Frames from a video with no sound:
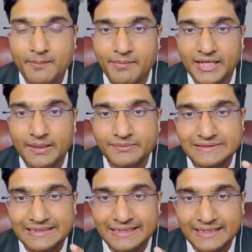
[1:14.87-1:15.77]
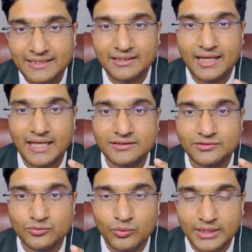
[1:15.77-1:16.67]
becomes thick and
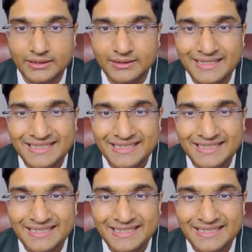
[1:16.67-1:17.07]
swollen.